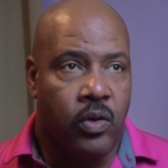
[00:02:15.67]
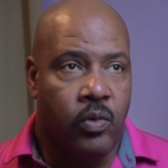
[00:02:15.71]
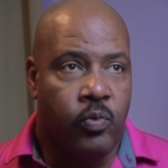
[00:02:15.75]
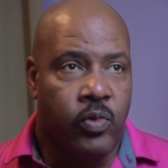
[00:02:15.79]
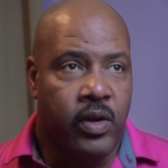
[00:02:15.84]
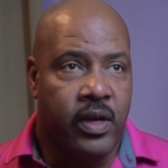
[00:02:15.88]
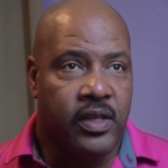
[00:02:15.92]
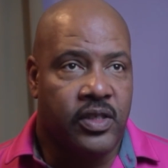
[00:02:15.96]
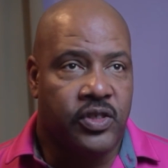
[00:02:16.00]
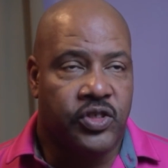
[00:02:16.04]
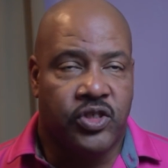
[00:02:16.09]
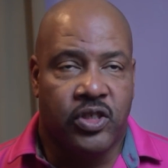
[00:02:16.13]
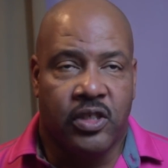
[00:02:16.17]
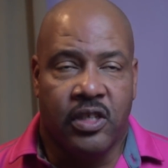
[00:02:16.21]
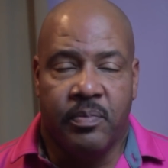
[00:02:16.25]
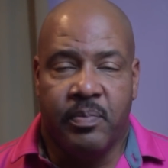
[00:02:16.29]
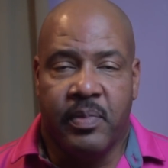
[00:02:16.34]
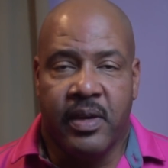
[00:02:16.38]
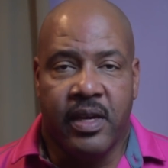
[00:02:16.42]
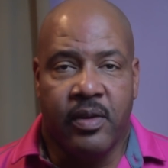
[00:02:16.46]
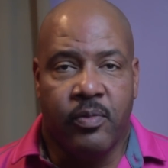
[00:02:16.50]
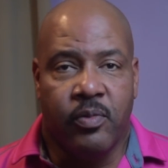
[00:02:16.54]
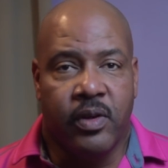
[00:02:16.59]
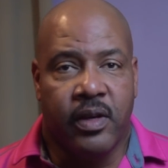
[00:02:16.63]
which
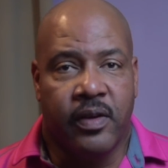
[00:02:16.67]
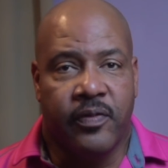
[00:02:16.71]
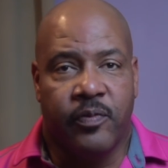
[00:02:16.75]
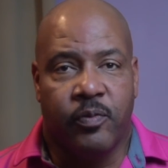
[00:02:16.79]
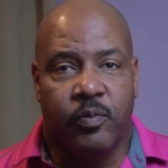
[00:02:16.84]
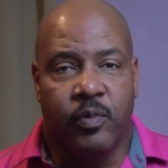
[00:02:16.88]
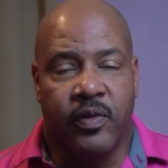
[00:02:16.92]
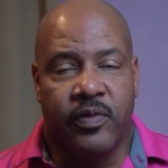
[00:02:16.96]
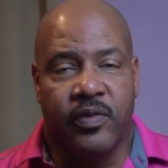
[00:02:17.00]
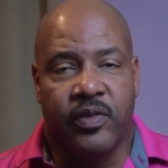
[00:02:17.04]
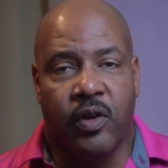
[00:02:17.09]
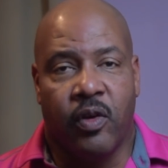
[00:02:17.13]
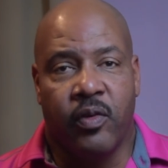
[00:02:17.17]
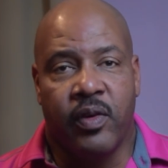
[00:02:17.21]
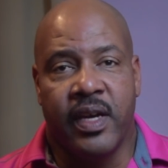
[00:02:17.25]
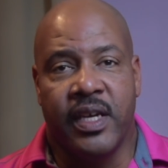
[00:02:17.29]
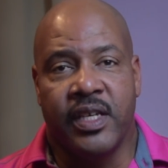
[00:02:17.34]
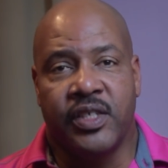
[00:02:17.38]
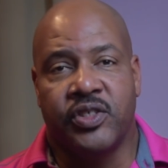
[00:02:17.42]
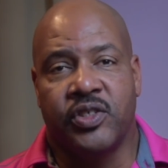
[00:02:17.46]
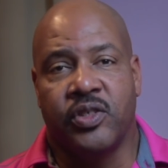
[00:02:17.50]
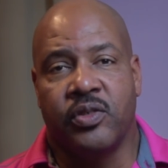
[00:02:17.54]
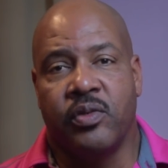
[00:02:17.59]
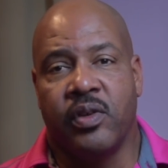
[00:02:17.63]
should be with no
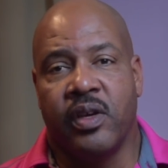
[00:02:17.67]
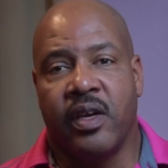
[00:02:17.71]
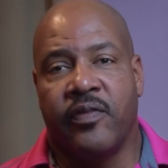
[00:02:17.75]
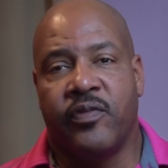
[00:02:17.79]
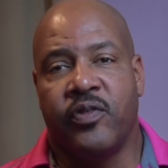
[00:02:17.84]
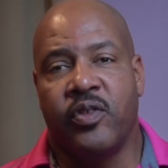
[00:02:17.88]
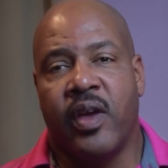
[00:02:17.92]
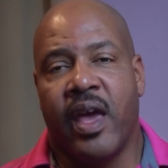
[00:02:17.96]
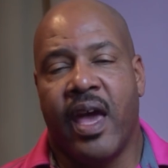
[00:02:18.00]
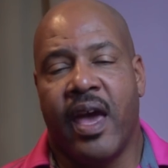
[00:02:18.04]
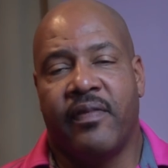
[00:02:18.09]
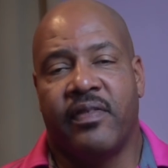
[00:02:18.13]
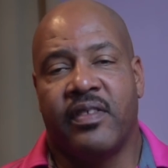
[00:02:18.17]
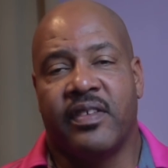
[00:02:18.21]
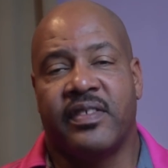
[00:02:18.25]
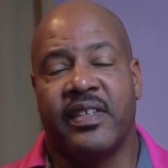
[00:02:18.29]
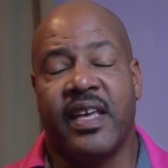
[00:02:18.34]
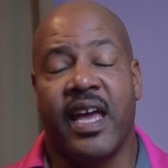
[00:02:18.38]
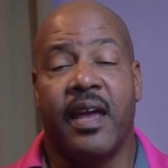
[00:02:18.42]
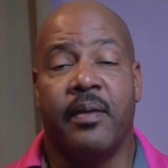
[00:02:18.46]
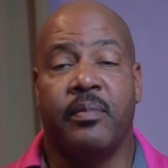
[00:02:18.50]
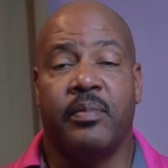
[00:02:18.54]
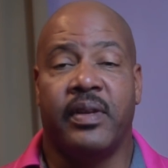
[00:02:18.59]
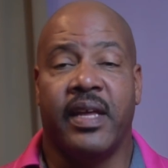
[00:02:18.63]
issue if you have the
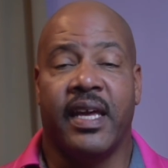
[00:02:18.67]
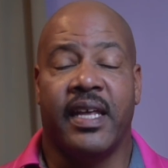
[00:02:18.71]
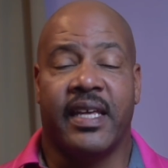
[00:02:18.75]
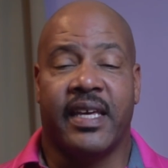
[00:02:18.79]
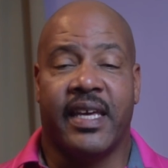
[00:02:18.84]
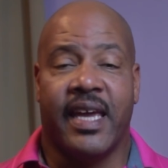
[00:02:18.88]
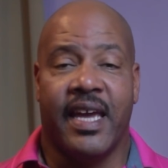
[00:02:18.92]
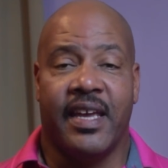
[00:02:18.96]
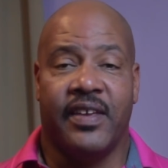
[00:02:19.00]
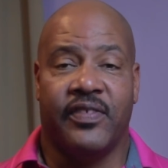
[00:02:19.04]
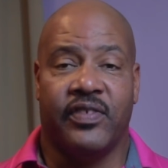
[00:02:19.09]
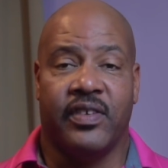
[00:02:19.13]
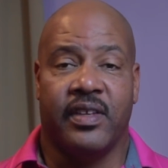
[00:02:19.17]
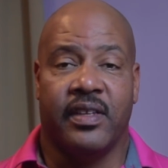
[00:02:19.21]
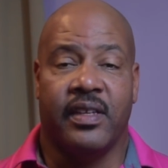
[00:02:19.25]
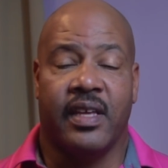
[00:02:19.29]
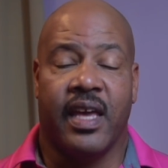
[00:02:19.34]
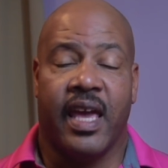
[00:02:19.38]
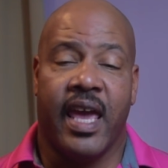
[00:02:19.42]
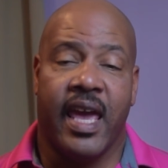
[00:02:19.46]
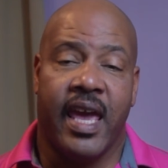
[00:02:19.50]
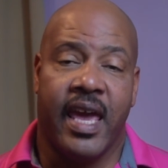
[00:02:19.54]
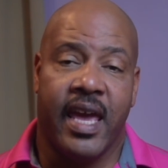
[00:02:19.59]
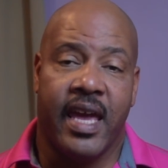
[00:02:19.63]
same dedication
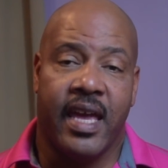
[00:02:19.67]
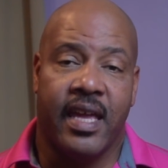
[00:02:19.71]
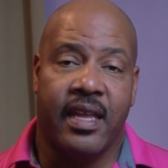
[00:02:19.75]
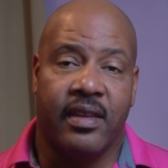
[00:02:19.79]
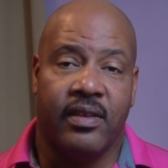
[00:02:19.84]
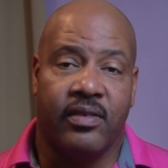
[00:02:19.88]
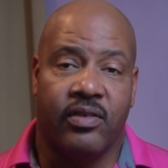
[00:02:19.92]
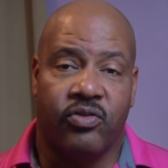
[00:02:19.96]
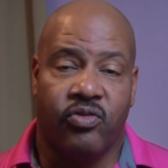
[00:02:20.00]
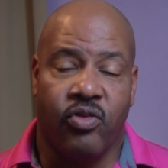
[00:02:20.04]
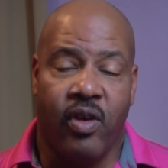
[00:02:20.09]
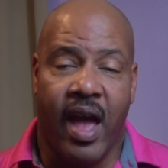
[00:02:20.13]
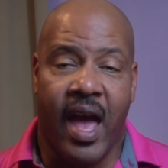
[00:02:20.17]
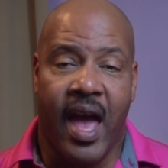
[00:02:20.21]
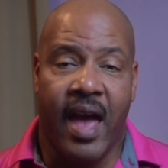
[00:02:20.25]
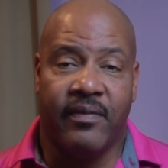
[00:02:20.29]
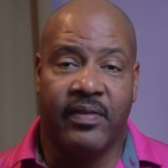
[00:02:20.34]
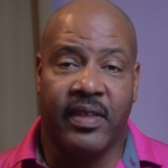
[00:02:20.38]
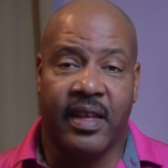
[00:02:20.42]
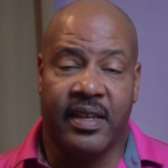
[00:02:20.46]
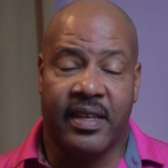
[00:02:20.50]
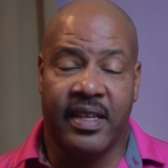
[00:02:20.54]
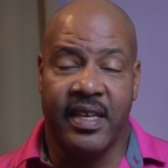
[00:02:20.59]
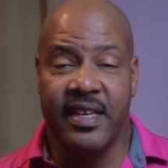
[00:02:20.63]
and
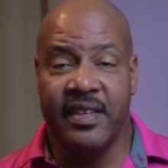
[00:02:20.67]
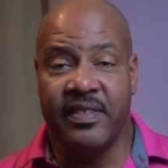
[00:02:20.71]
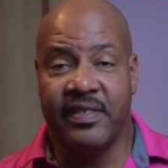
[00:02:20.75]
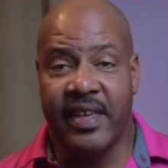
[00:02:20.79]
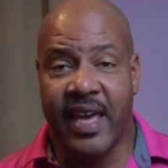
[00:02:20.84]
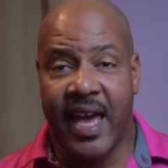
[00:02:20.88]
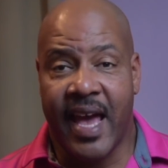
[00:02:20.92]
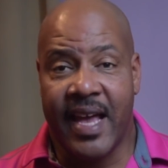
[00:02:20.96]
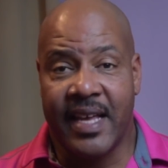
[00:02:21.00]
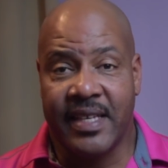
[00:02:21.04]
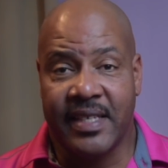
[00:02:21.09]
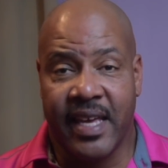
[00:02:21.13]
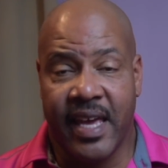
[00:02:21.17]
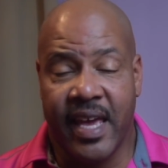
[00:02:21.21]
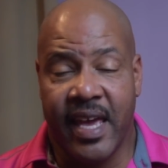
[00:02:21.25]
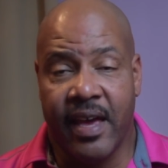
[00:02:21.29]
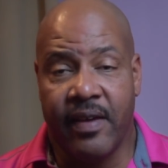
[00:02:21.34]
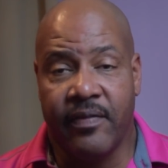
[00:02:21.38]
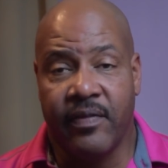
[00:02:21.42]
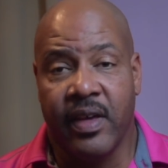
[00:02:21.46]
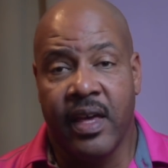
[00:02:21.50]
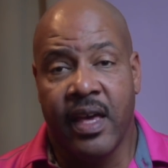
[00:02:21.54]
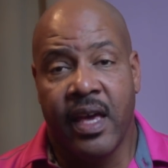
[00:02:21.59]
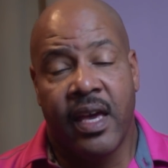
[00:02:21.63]
drive that these guys
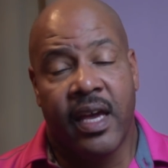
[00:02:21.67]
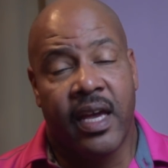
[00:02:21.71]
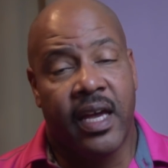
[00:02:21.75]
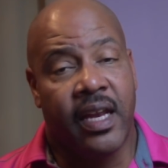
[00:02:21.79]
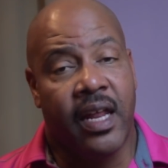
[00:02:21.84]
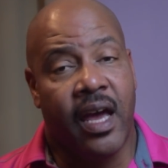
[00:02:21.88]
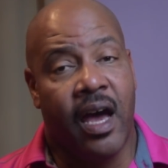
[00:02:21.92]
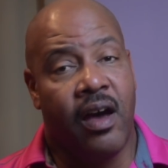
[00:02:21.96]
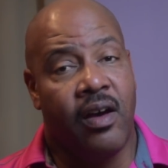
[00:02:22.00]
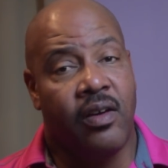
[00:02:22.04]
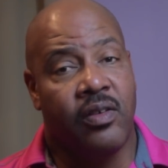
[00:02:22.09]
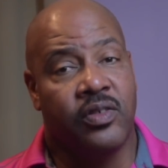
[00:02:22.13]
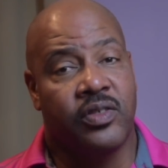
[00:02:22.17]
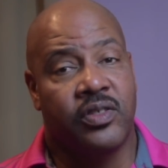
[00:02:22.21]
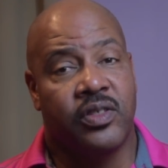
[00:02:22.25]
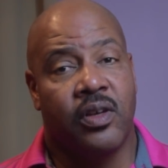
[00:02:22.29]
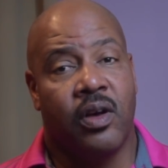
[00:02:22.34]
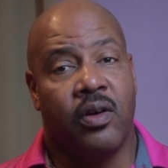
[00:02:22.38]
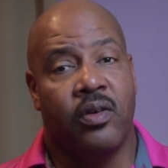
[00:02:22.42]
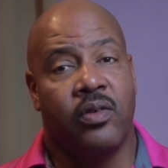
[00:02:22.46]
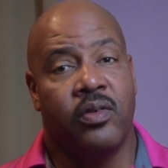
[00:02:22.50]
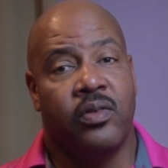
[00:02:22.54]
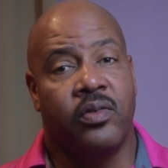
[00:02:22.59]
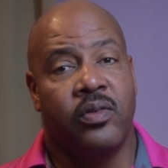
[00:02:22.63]
have, and
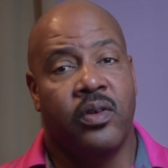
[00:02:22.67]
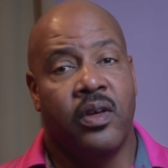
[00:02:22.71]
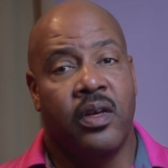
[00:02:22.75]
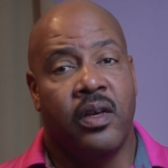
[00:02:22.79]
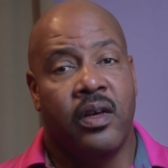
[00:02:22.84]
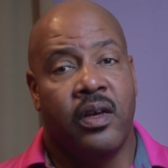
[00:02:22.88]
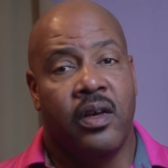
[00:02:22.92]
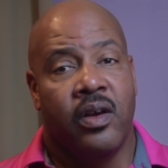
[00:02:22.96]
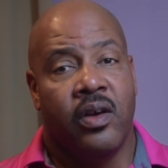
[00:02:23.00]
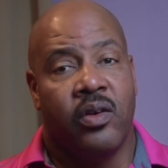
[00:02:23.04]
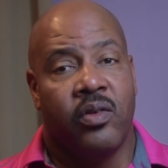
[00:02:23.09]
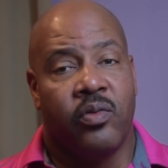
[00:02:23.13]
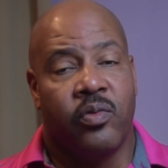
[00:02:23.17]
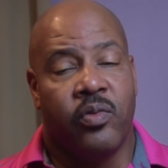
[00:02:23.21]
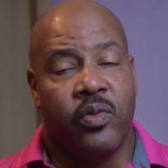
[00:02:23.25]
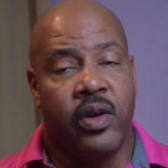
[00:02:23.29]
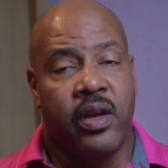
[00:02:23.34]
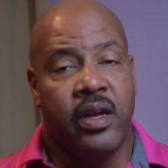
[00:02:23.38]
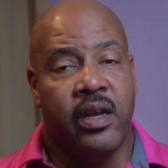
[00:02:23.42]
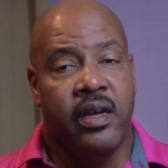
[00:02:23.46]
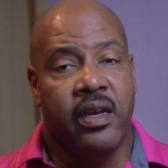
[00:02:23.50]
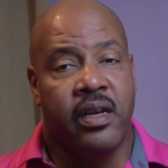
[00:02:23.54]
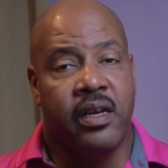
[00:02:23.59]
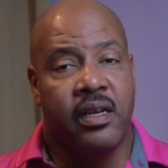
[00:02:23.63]
also
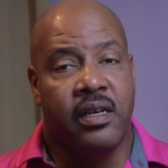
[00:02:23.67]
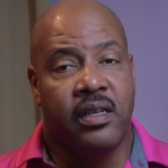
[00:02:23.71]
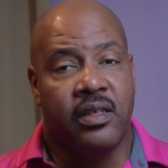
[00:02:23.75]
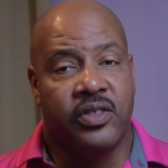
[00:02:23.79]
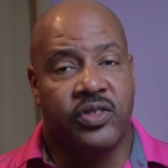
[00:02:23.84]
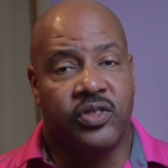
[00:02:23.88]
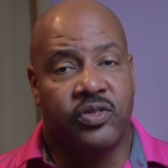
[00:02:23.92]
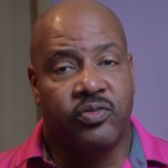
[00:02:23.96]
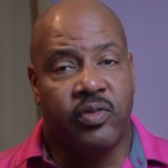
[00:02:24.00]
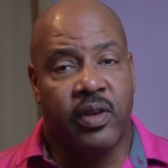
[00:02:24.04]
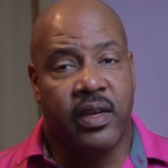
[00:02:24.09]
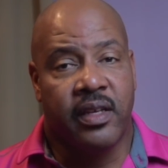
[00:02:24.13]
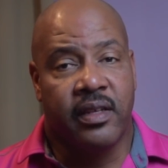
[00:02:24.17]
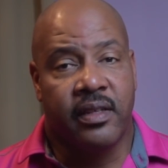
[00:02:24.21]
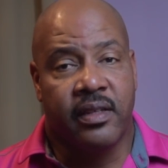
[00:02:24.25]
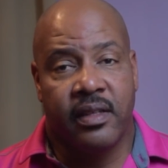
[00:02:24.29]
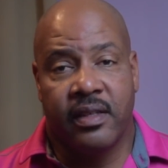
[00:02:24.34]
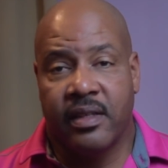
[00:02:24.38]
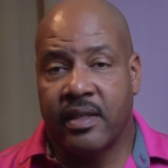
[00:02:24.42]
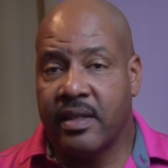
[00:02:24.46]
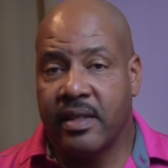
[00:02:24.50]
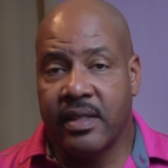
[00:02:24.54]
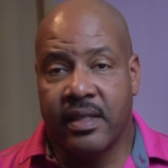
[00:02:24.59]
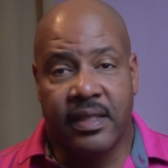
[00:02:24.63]
real strict
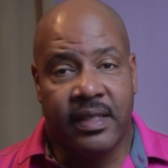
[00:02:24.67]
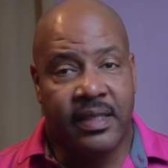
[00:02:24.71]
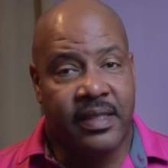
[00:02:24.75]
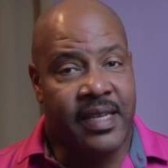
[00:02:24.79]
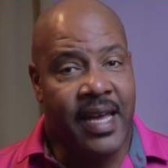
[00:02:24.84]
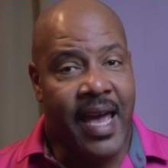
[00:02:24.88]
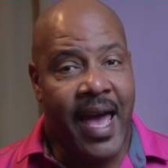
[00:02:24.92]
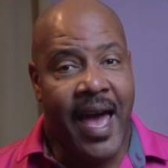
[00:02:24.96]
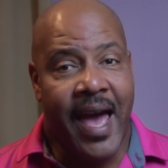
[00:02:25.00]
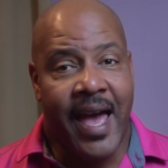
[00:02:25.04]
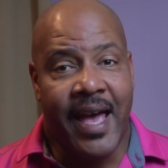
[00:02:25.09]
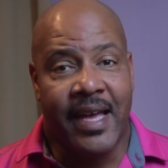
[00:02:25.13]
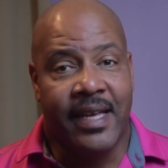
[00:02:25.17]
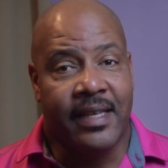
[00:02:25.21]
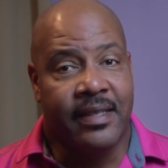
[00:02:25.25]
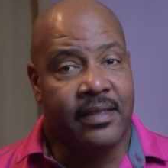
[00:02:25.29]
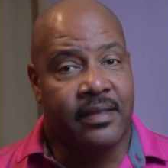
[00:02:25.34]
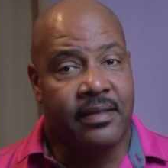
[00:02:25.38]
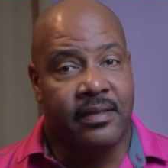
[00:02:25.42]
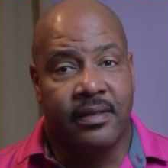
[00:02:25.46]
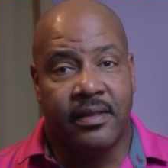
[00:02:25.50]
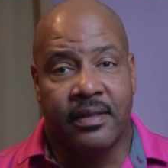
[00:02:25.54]
diet.